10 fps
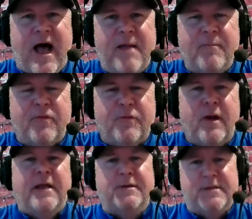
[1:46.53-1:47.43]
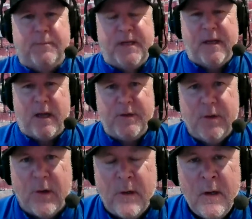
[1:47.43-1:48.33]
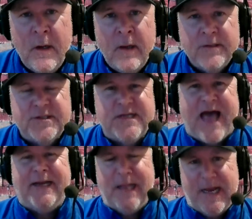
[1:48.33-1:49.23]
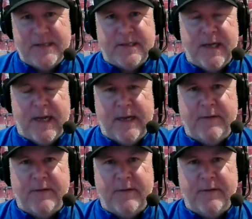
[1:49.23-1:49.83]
I'm thrilled to be on your satellite tonight.